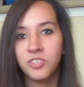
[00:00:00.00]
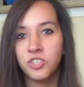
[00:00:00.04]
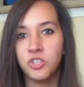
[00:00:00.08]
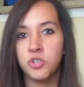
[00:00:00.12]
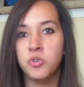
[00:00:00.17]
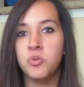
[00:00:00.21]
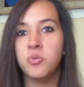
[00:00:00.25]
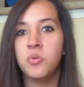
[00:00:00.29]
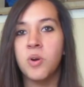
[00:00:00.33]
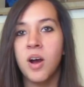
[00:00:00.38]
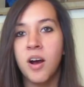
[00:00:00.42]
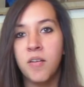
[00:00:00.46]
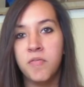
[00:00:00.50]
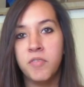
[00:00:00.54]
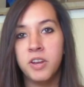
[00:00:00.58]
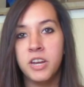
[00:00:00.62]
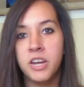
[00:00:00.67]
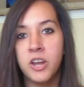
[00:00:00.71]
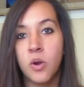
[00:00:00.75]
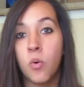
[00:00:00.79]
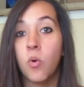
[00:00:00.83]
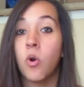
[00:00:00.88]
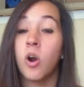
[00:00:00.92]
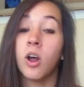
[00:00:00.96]
do a
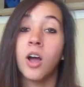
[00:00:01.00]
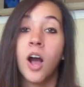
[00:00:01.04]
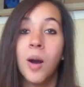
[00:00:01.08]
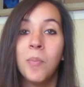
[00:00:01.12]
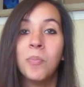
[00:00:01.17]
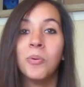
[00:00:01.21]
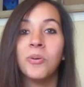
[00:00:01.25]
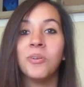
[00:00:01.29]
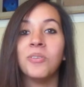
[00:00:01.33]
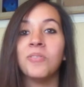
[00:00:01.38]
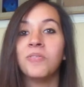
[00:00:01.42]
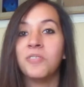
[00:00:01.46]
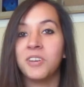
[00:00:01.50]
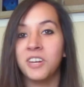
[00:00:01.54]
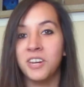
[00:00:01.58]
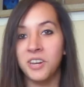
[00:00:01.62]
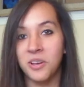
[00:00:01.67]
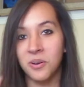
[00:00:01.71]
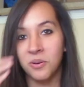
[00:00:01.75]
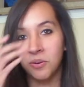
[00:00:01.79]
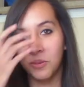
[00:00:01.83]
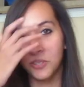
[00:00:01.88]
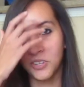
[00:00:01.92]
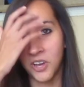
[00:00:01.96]
video or a couple
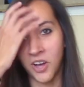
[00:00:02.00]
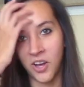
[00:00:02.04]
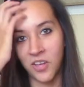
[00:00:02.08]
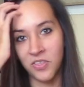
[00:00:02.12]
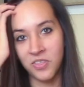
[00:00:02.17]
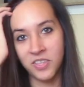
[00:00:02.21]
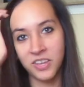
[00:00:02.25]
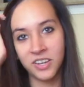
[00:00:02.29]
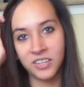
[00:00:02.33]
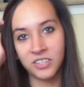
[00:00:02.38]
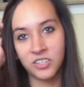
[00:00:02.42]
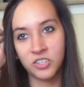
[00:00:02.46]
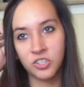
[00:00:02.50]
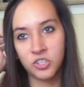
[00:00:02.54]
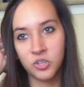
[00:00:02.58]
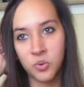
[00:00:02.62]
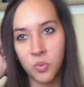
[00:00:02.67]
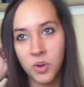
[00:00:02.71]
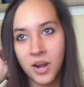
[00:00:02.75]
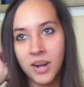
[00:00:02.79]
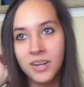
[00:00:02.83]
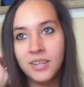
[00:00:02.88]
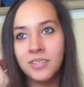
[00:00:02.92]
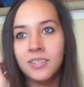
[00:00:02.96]
videos on this. So
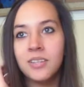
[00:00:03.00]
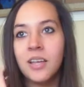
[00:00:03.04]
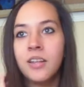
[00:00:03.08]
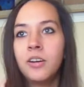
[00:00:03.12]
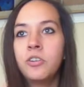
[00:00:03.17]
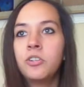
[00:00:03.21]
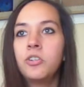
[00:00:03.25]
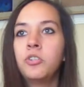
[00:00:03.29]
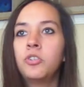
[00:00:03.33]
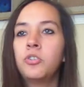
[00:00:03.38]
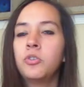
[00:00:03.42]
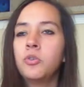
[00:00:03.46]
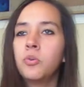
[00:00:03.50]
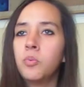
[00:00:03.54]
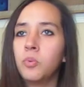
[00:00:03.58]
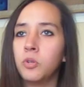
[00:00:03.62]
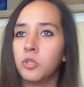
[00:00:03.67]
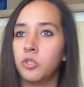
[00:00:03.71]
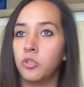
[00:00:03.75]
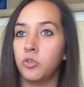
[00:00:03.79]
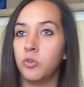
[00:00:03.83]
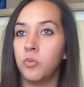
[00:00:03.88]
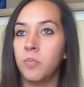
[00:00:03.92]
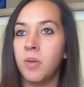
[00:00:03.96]
what I decided to do
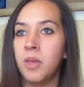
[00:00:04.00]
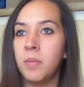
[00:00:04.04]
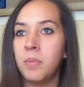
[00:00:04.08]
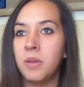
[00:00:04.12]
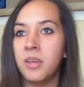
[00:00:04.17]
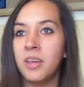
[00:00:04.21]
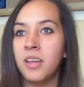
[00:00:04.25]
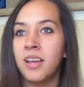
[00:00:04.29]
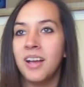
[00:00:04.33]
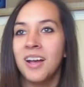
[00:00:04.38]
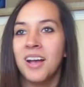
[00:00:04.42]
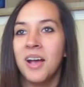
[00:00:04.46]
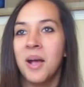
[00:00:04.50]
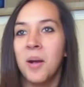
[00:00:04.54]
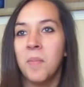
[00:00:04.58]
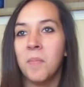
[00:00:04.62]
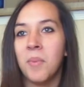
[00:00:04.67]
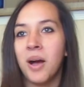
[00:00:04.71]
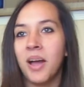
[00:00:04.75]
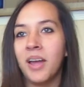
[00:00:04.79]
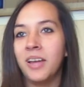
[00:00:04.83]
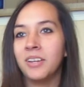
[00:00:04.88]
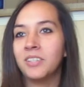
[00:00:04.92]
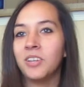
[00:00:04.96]
was do maybe
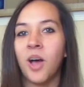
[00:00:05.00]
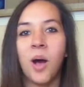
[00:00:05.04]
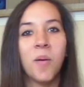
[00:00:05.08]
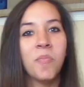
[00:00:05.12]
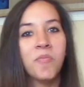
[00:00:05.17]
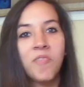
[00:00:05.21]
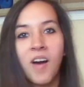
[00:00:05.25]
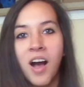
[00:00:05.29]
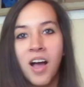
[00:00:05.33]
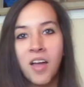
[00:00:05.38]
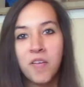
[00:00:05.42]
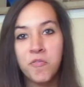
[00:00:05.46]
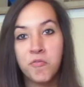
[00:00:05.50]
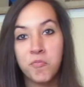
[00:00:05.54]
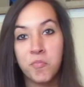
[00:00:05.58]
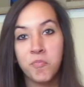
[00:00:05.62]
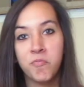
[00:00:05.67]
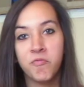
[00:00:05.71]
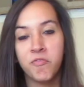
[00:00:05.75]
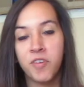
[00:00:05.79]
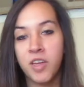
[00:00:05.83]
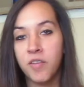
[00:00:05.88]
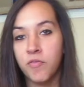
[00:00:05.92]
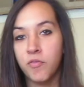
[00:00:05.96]
my top five
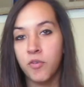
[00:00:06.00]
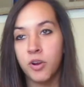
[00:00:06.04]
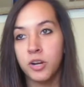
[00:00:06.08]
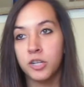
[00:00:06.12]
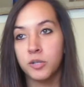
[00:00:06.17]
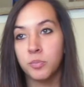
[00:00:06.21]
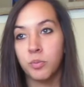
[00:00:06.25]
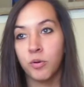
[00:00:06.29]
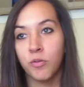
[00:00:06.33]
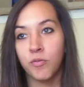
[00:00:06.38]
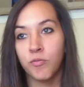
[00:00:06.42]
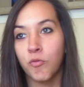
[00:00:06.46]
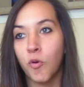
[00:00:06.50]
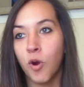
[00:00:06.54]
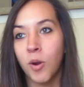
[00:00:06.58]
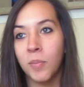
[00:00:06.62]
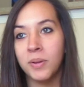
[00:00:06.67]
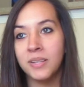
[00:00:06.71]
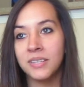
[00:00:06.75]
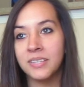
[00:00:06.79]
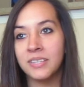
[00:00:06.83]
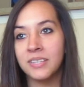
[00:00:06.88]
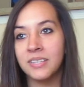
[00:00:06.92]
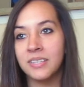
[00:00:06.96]
favorite
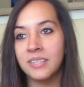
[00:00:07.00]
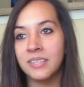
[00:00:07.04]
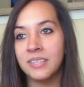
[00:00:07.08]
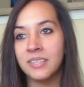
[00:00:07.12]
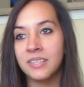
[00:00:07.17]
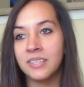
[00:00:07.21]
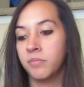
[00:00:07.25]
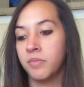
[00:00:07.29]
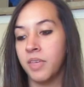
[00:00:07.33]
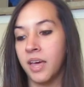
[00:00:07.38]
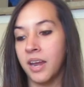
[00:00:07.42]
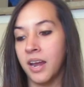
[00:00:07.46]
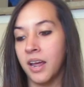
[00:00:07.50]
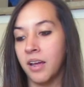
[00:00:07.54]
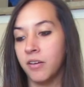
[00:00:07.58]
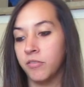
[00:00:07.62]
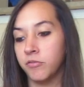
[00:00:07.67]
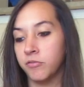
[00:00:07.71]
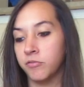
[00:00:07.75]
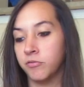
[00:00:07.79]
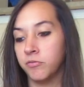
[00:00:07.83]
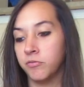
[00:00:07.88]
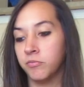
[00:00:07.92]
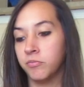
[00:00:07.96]
performances that
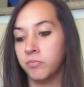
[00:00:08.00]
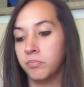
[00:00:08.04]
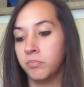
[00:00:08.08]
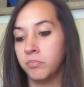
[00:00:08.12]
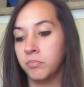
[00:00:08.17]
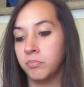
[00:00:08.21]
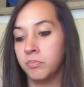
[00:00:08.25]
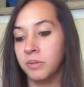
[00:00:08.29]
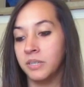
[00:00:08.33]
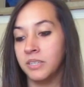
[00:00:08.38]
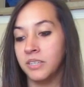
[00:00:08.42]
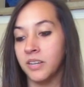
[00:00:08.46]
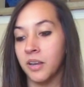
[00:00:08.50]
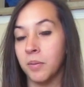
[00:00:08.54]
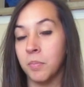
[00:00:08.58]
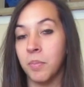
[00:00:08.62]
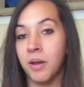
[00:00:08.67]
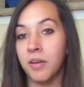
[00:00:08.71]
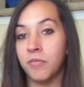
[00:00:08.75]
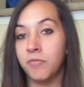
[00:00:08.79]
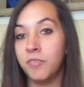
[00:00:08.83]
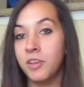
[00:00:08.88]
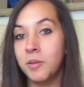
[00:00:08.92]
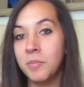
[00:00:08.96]
have been done
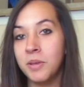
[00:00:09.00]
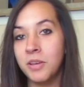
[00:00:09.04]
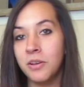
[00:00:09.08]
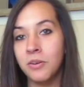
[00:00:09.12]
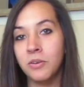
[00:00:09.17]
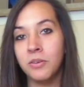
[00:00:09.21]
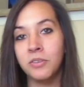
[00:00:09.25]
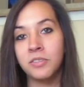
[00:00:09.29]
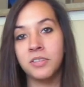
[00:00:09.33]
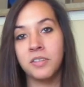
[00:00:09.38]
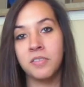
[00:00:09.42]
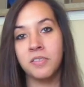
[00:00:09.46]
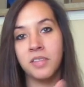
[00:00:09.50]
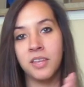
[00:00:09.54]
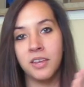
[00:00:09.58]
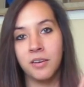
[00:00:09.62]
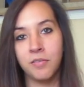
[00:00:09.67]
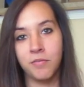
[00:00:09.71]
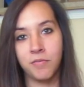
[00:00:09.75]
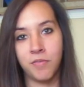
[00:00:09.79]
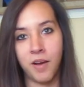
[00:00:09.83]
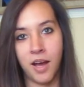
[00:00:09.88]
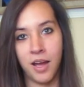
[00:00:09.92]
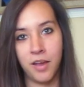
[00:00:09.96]
by females, and then
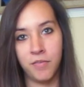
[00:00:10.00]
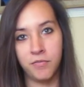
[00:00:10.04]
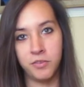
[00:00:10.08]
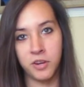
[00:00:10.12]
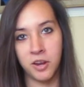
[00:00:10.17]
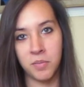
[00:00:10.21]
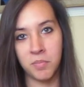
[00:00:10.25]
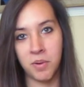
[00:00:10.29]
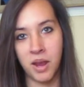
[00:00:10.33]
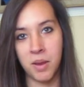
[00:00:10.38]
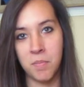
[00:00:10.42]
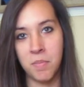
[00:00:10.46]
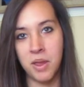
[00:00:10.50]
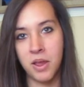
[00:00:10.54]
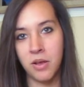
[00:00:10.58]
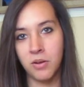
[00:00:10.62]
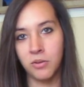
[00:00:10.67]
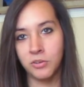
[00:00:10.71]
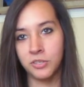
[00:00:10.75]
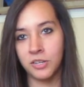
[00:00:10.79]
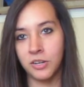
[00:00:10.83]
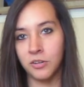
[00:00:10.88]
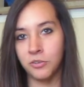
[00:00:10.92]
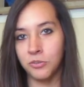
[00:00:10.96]
five done by
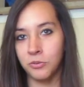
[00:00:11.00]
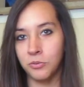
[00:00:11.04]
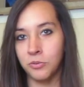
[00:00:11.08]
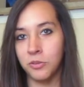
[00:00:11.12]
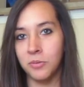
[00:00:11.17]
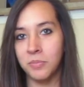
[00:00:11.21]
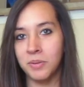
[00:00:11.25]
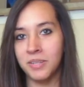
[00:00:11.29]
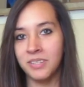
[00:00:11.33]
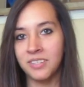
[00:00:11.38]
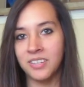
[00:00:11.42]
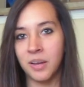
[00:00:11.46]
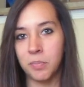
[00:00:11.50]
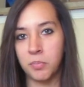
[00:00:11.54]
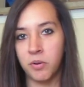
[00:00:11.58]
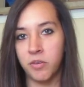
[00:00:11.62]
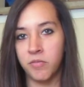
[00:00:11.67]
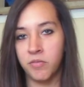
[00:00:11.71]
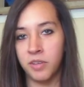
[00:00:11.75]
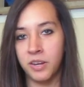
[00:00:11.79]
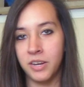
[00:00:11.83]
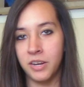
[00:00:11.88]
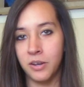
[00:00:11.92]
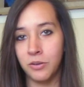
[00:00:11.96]
males, and I'll do them in
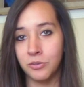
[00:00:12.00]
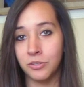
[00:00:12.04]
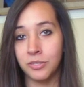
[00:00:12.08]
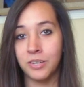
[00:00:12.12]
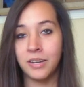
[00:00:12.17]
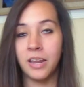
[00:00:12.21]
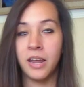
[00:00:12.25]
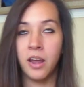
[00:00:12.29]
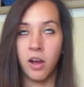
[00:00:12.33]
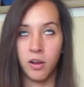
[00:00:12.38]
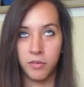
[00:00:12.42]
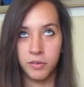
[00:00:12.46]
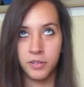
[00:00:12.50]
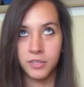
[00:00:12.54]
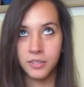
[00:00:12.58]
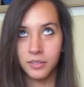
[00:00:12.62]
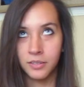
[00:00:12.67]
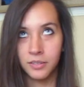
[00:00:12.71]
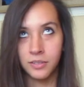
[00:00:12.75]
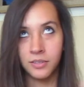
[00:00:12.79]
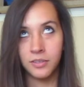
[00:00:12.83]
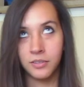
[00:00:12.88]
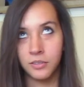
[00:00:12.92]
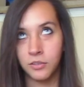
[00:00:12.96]
separate videos. Today,
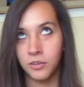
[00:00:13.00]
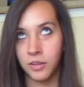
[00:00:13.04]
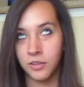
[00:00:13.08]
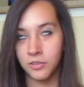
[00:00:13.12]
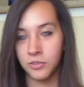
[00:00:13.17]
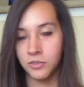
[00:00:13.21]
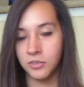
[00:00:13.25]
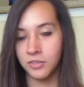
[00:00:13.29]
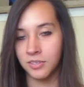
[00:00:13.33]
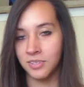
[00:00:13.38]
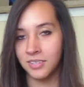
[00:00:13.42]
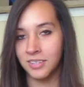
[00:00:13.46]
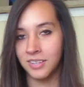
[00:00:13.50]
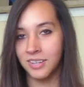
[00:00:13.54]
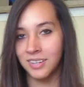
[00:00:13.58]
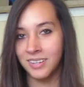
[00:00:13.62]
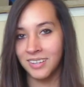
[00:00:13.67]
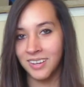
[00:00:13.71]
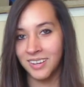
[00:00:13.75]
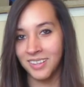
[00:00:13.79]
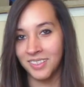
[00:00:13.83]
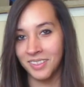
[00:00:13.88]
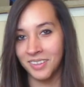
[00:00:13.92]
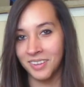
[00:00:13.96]
obviously, as you can see,